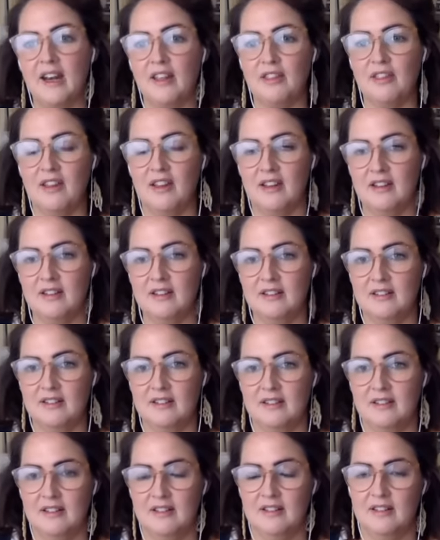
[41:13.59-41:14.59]
other
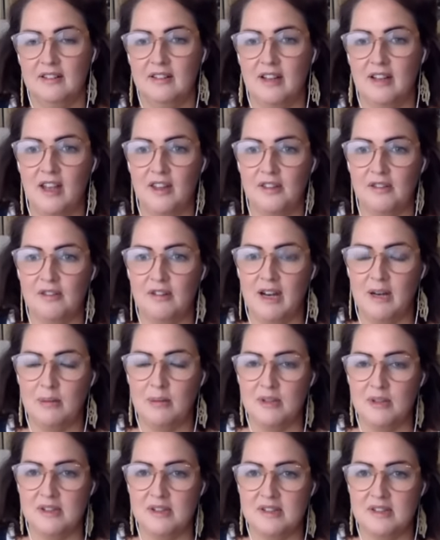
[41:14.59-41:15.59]
other
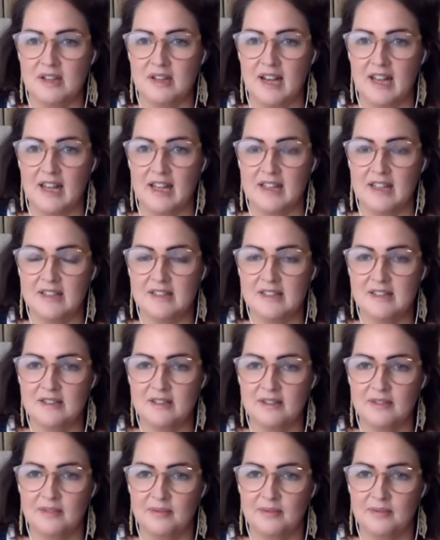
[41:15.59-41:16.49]
elements and layers